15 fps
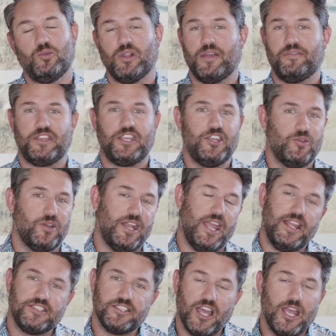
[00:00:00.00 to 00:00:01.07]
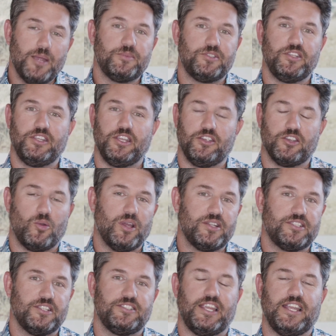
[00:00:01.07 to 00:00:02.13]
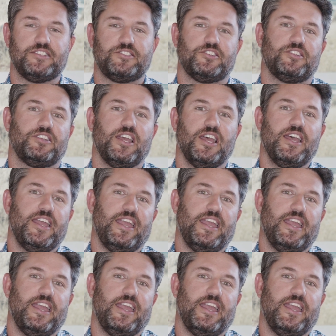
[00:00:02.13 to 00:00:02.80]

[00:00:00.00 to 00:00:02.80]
We'll have a Q&A time so you can get your questions answered